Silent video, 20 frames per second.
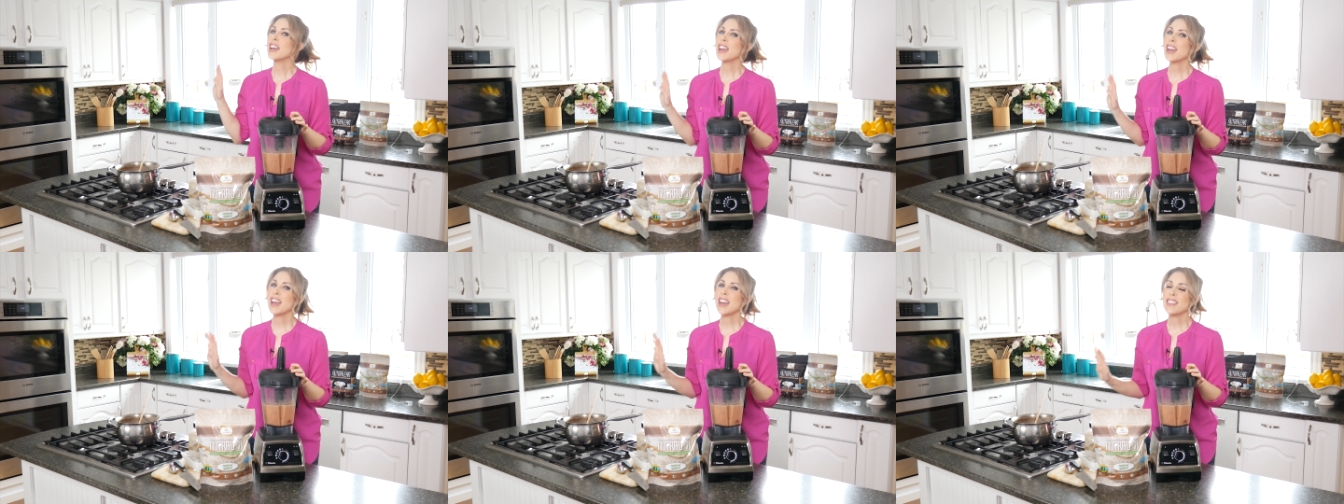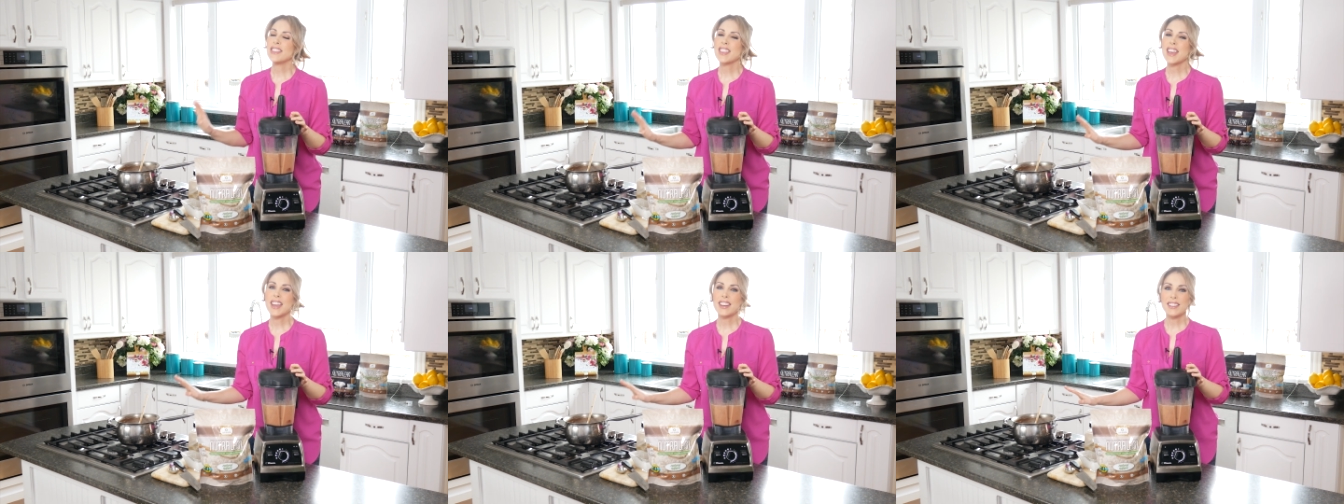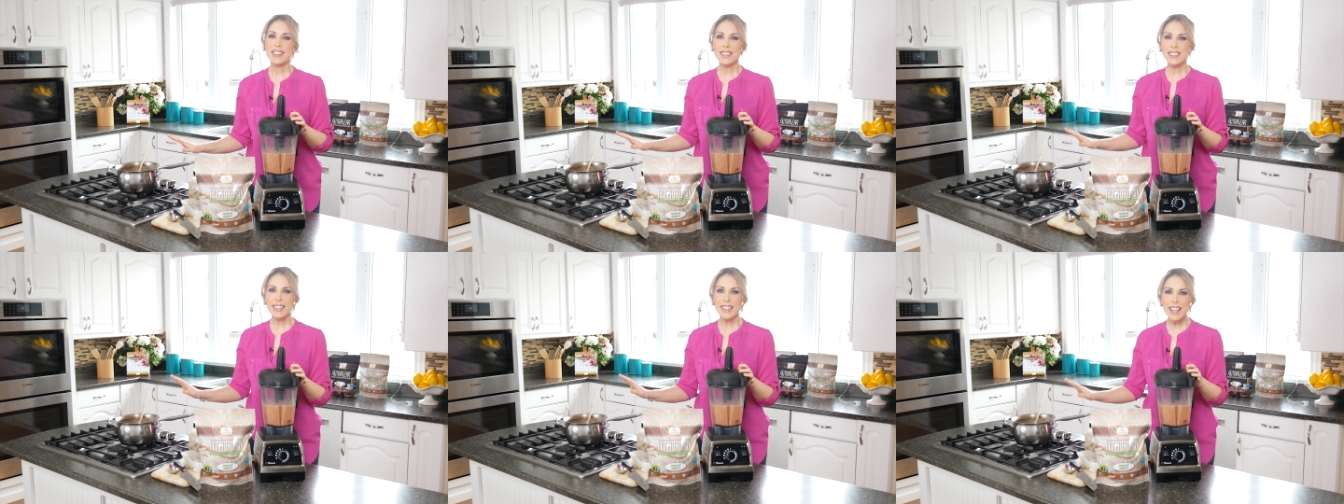and
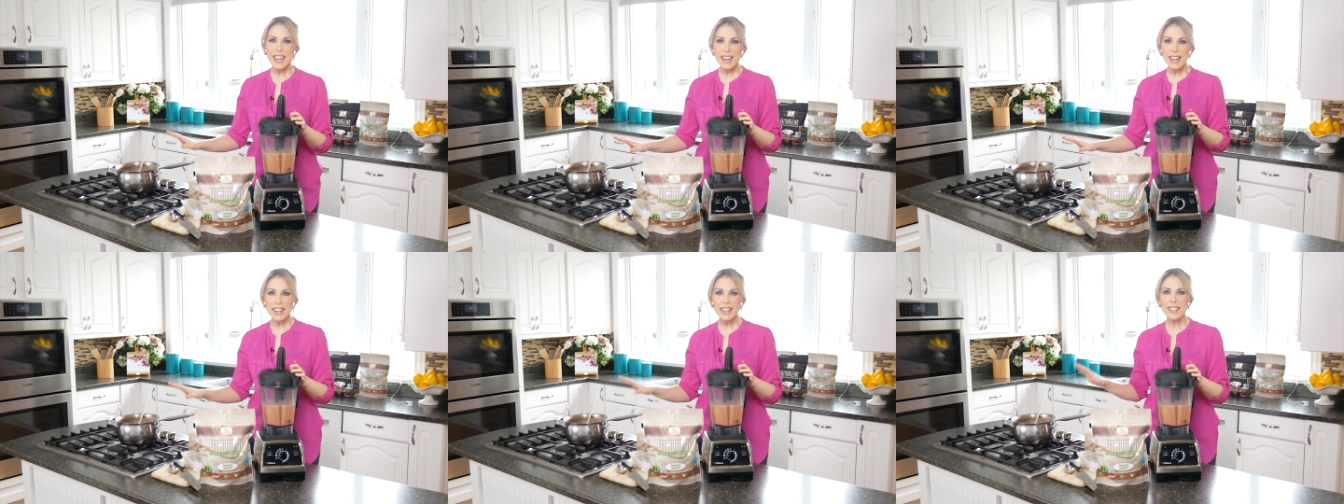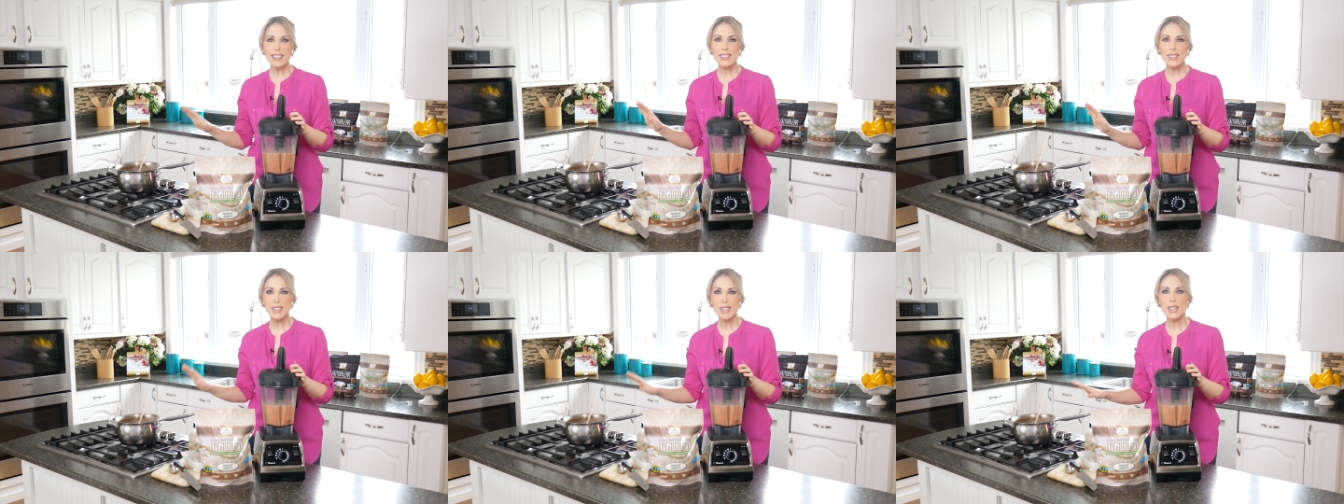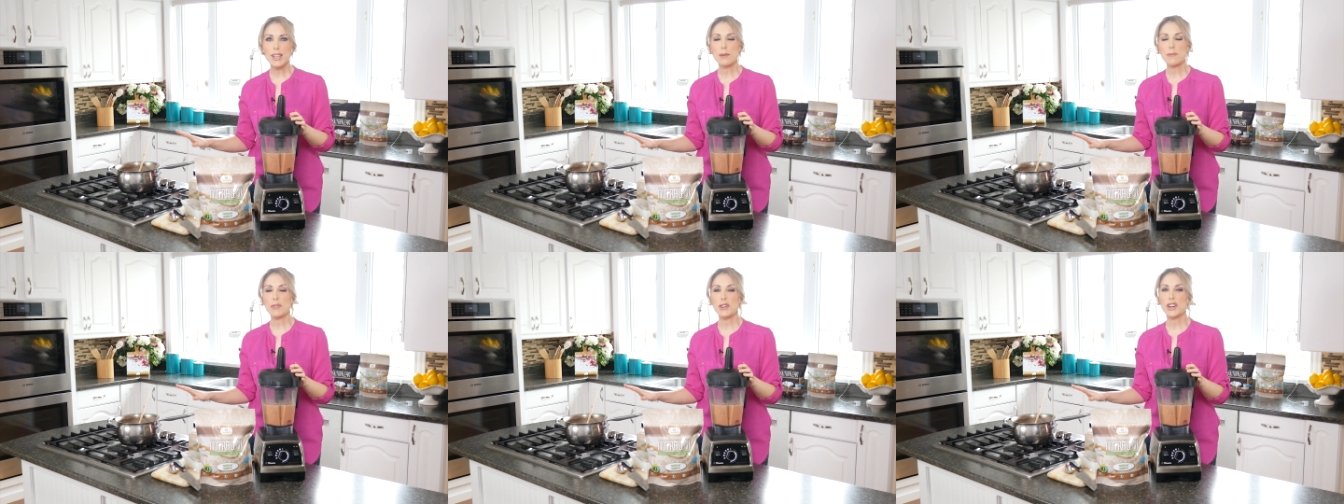then let it
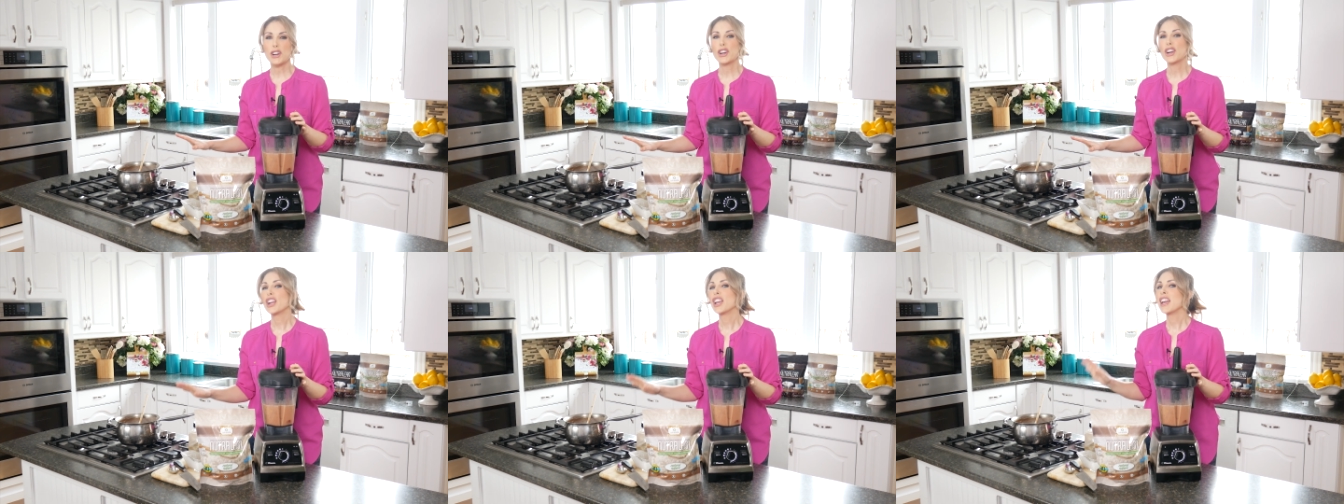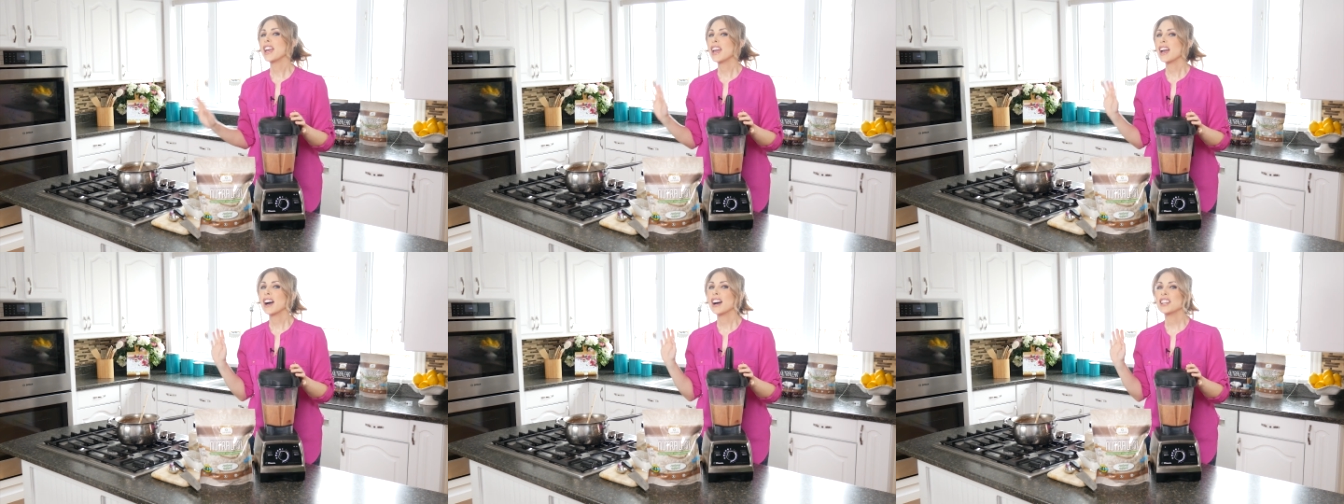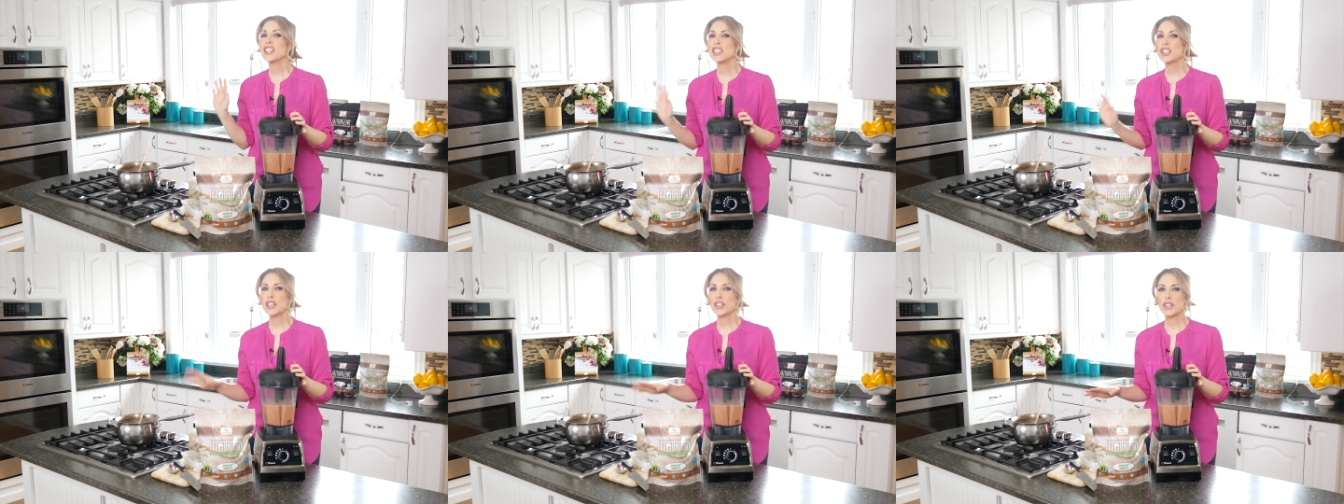simmer
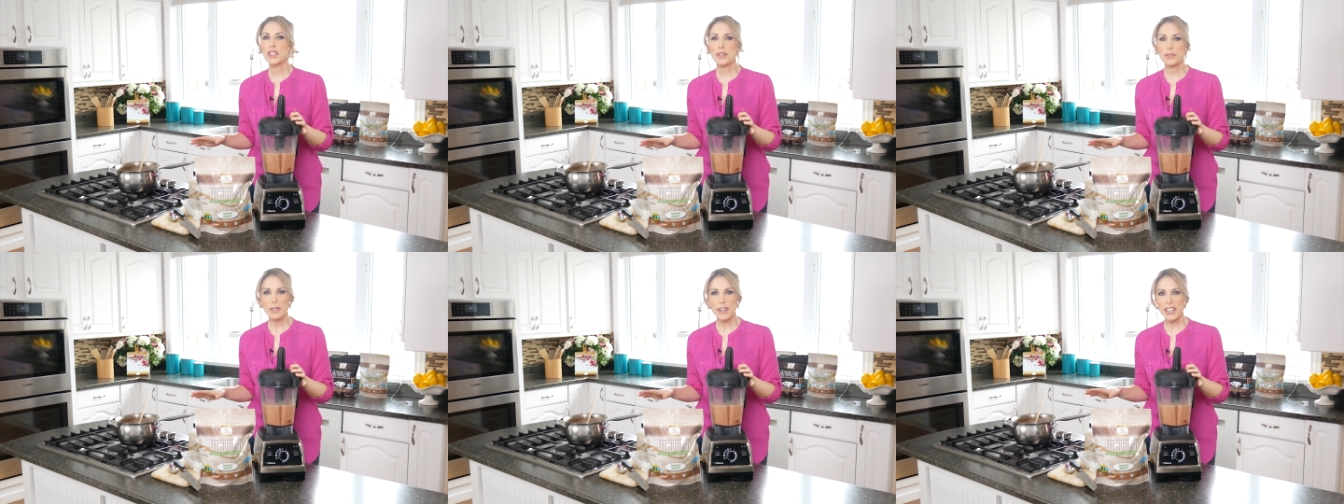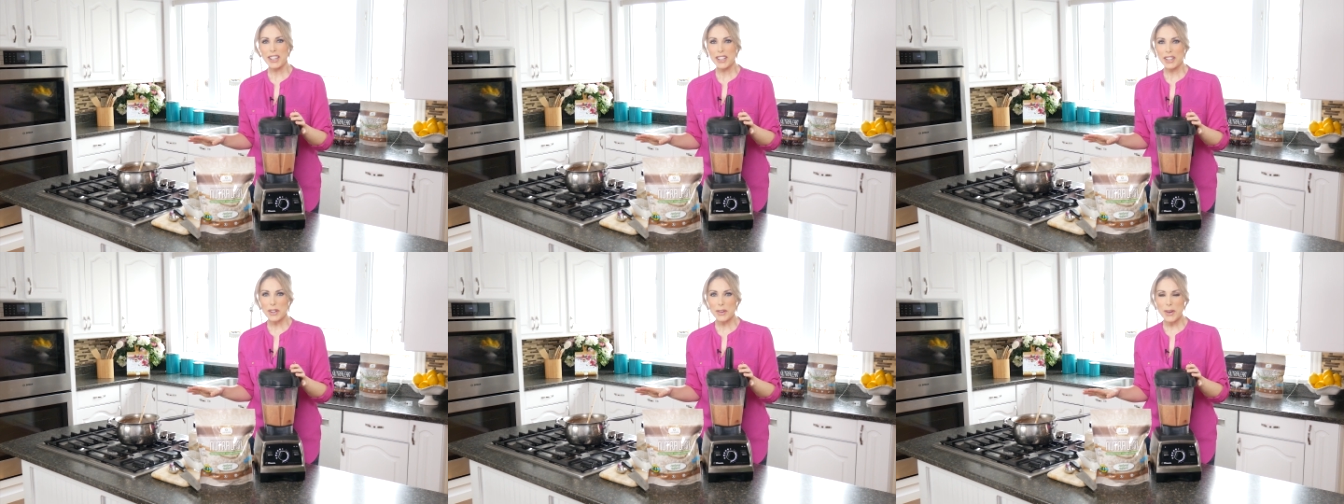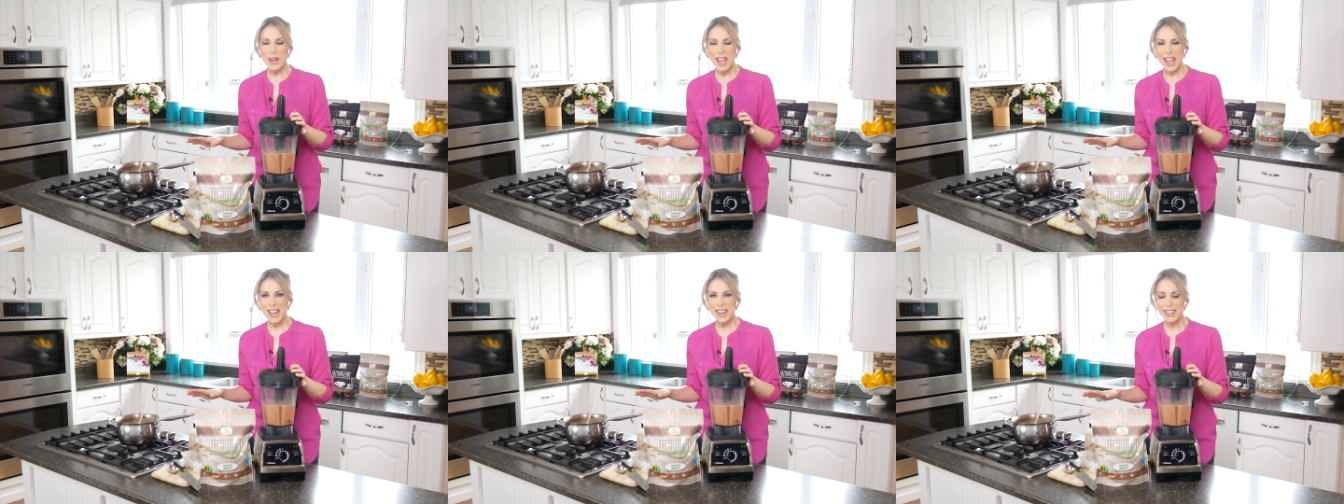until you're ready to go
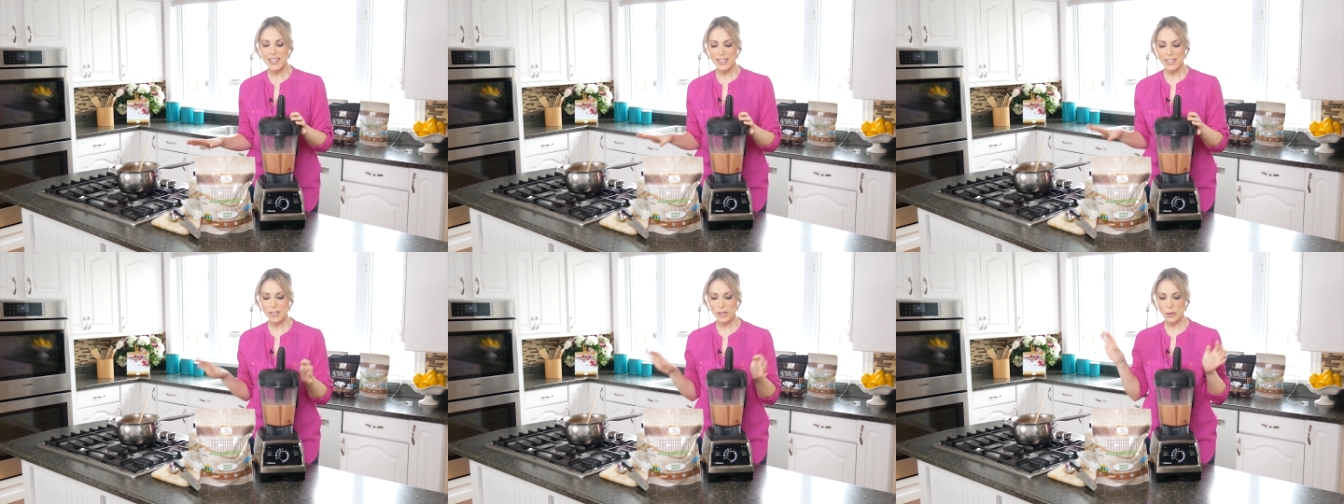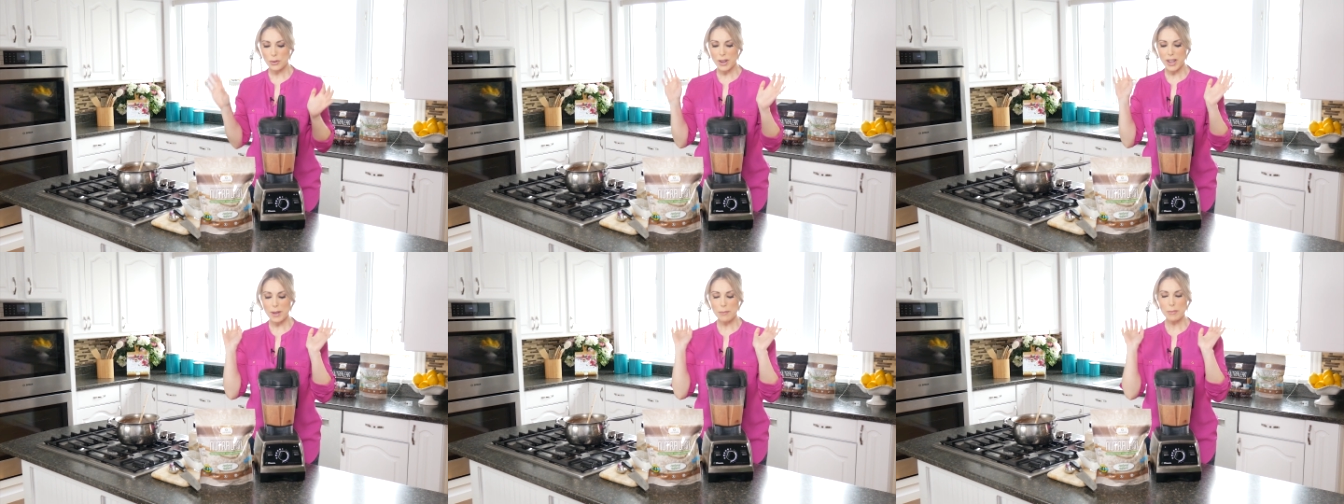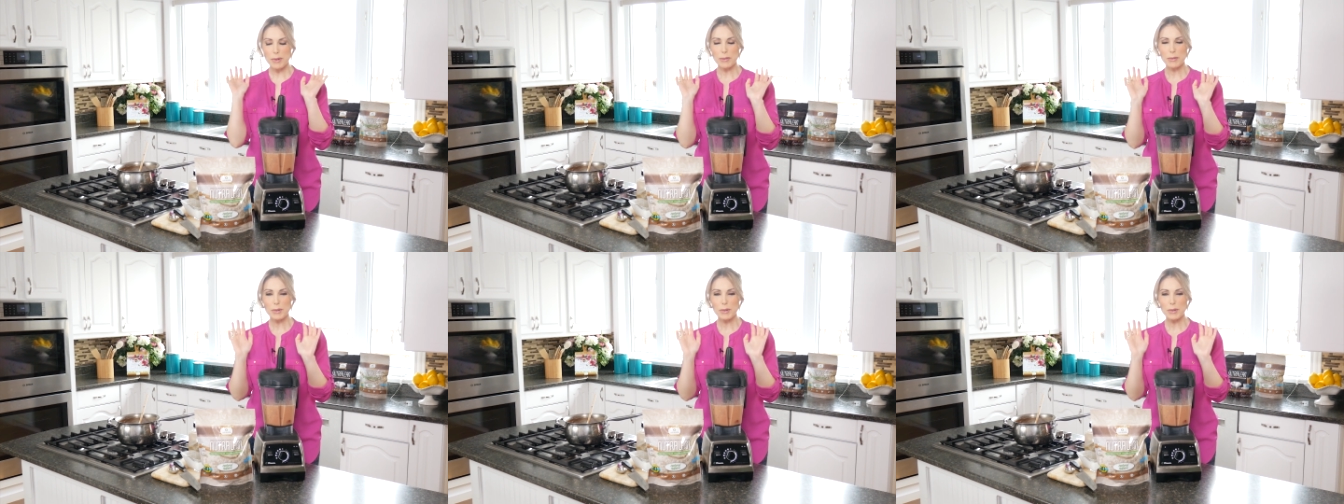ahead and enjoy it. But